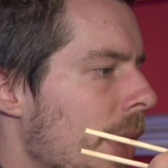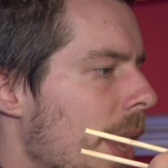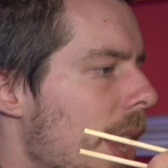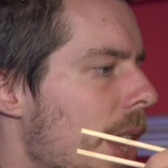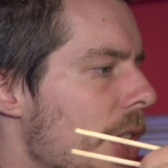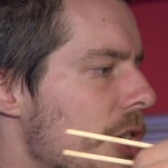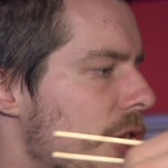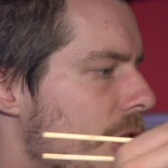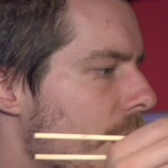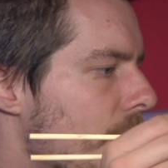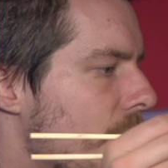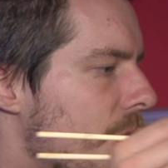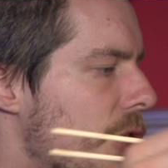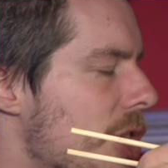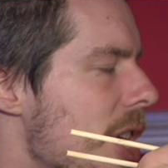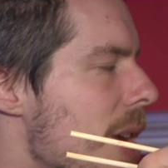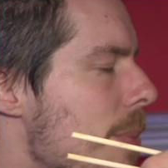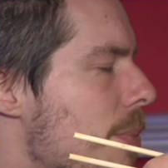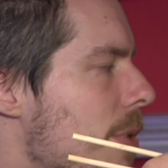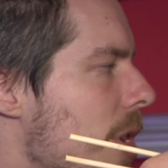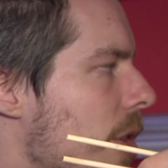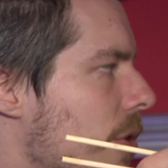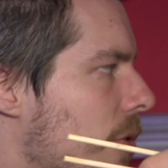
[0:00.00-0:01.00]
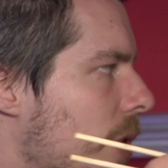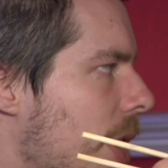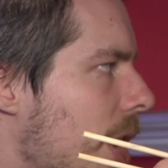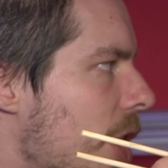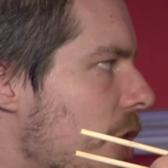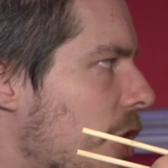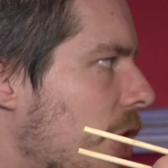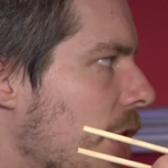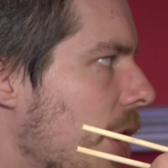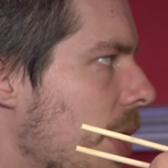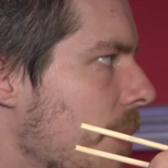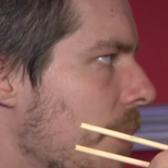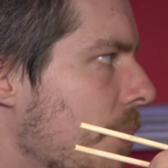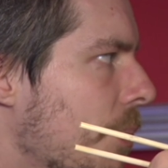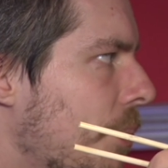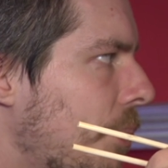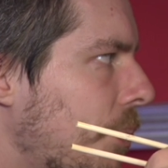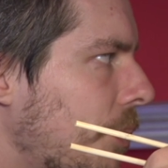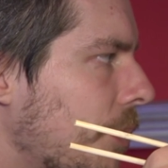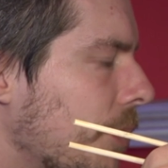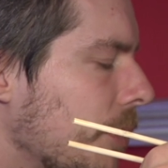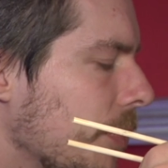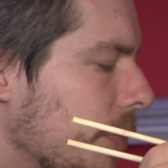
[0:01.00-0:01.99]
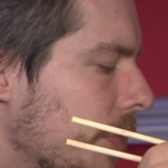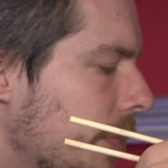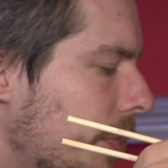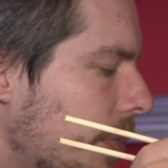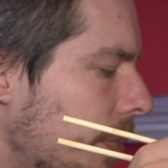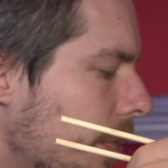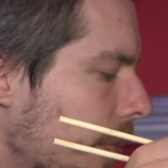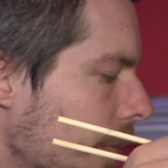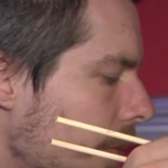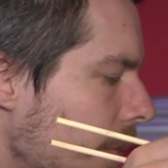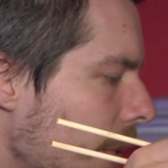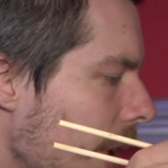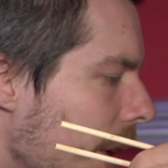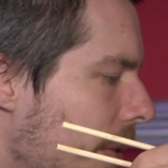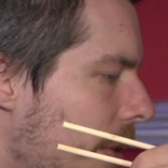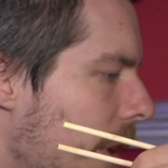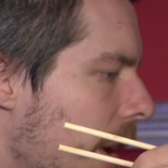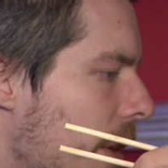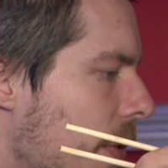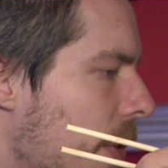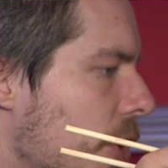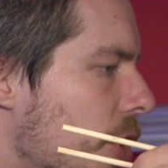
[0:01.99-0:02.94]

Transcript: is so steeped in tradition that